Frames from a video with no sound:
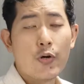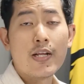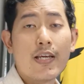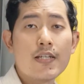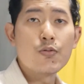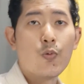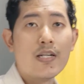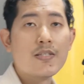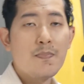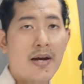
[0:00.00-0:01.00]
do you want to guess
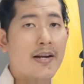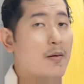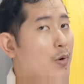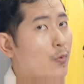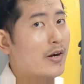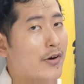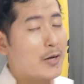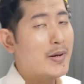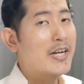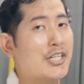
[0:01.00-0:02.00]
what's my number 1
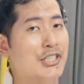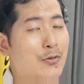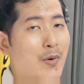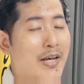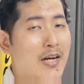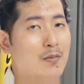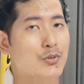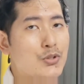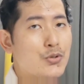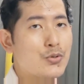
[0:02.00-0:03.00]
recommendation when it
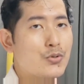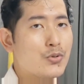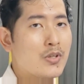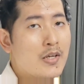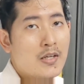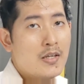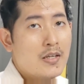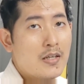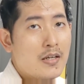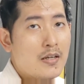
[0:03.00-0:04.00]
comes to
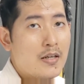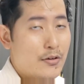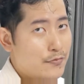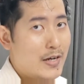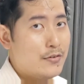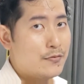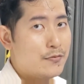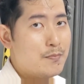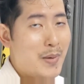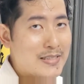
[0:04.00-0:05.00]
the
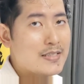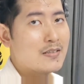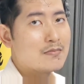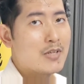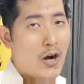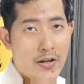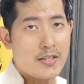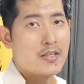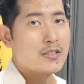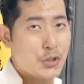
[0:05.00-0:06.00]
5 basic
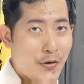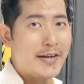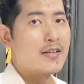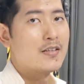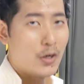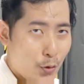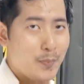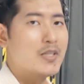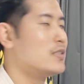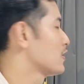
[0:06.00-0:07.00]
karate training
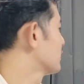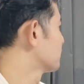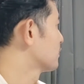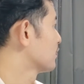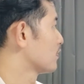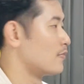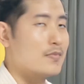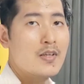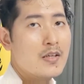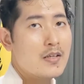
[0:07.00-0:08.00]
equipment?
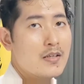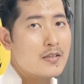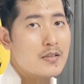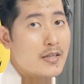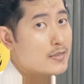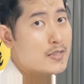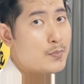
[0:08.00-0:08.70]
It